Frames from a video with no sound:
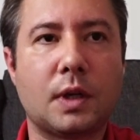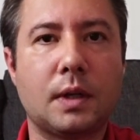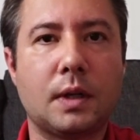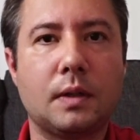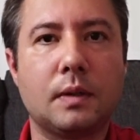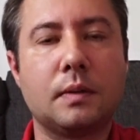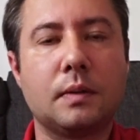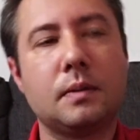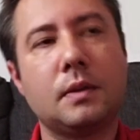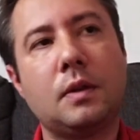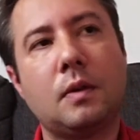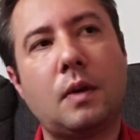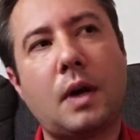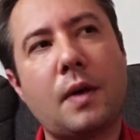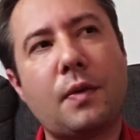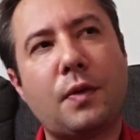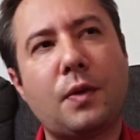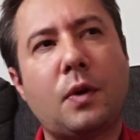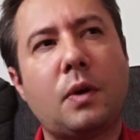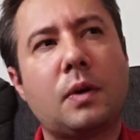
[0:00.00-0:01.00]
And you know,
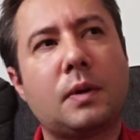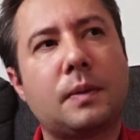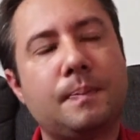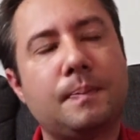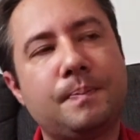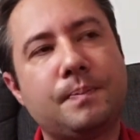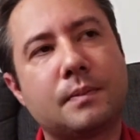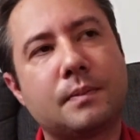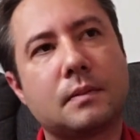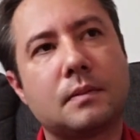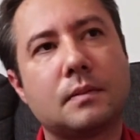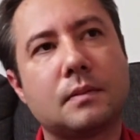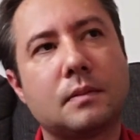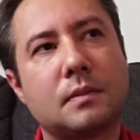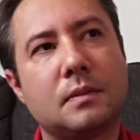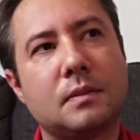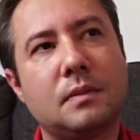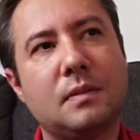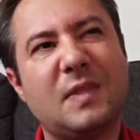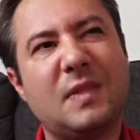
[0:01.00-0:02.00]
I thought,
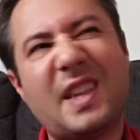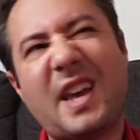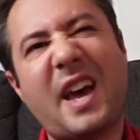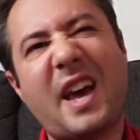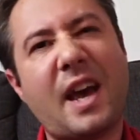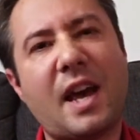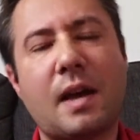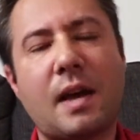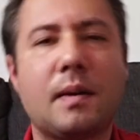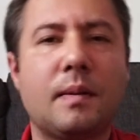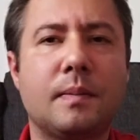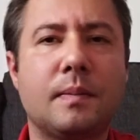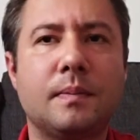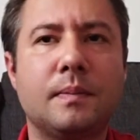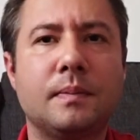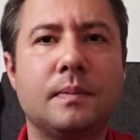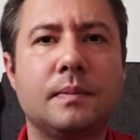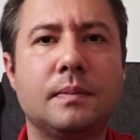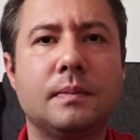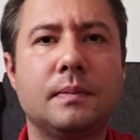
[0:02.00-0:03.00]
nah.
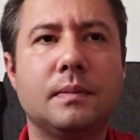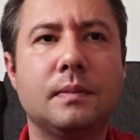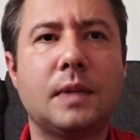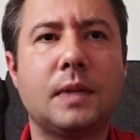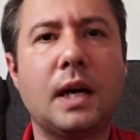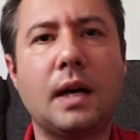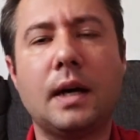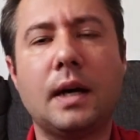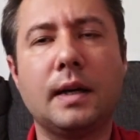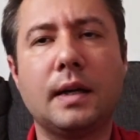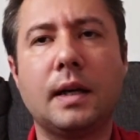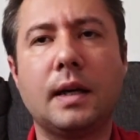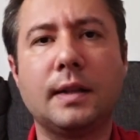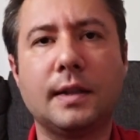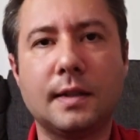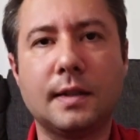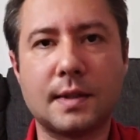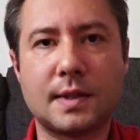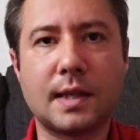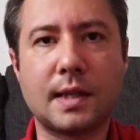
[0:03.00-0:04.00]
I
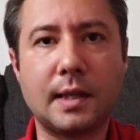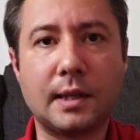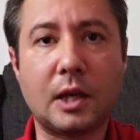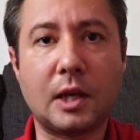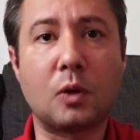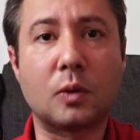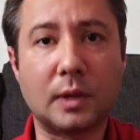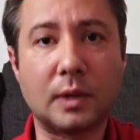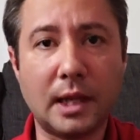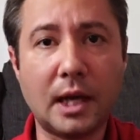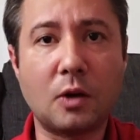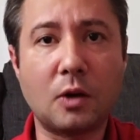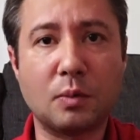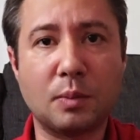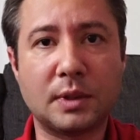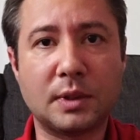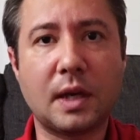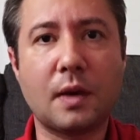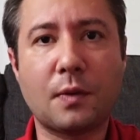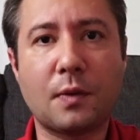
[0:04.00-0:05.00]
didn't say it out loud,
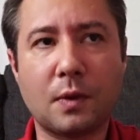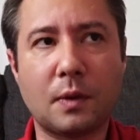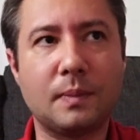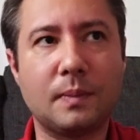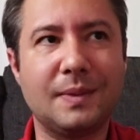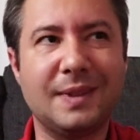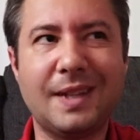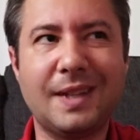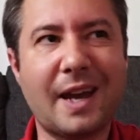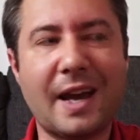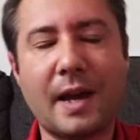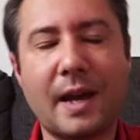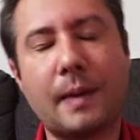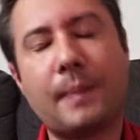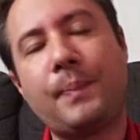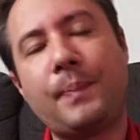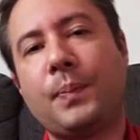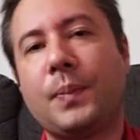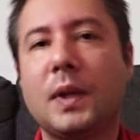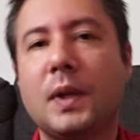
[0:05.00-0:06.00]
but I thought, nah.
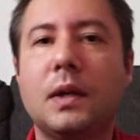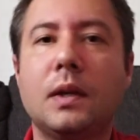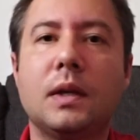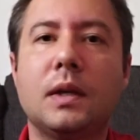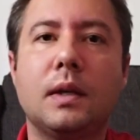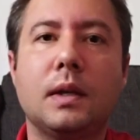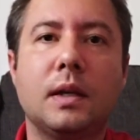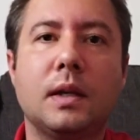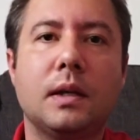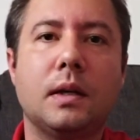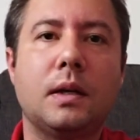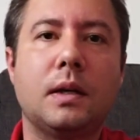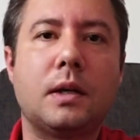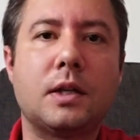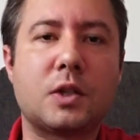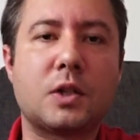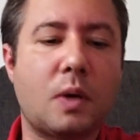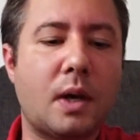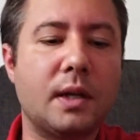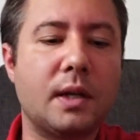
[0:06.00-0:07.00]

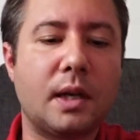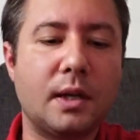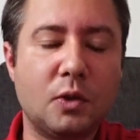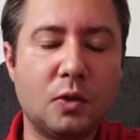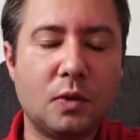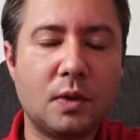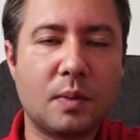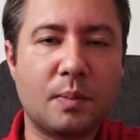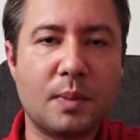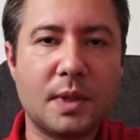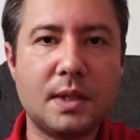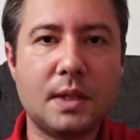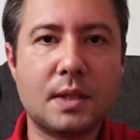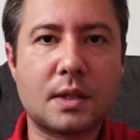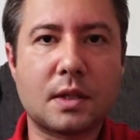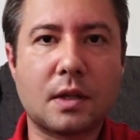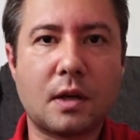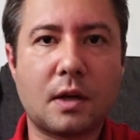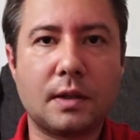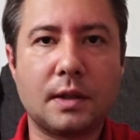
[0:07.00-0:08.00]
So I took the
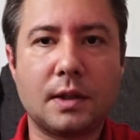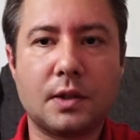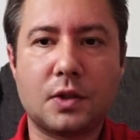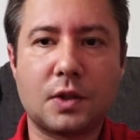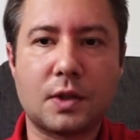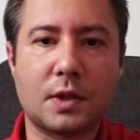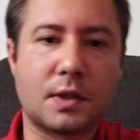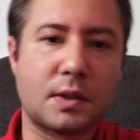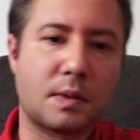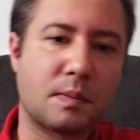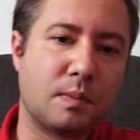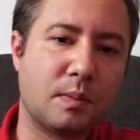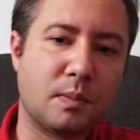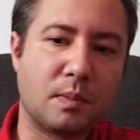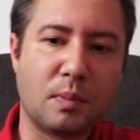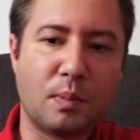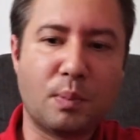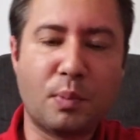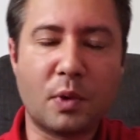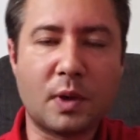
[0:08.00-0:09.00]
business card and just
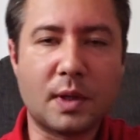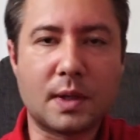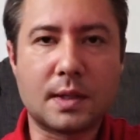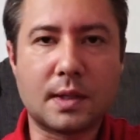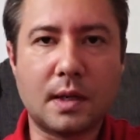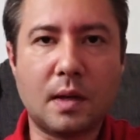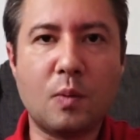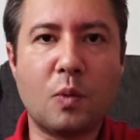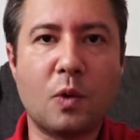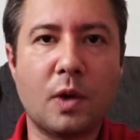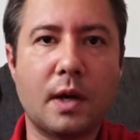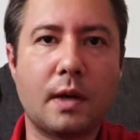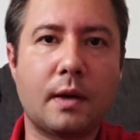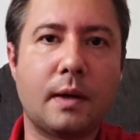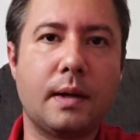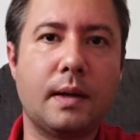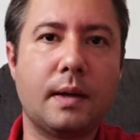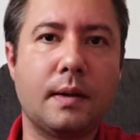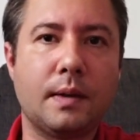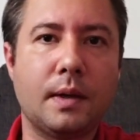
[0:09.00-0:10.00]
put it somewhere,
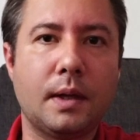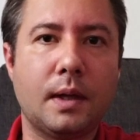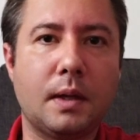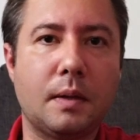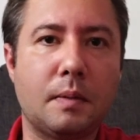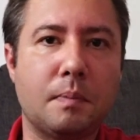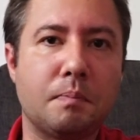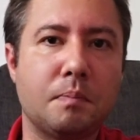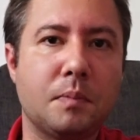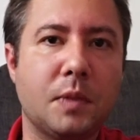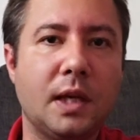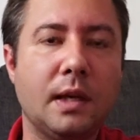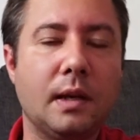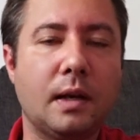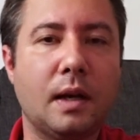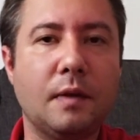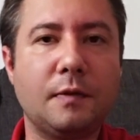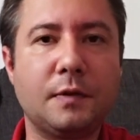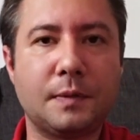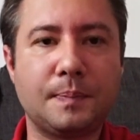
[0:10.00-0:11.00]
and then he
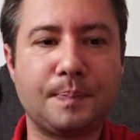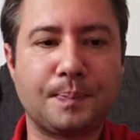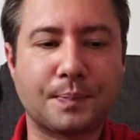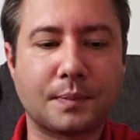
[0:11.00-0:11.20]
left.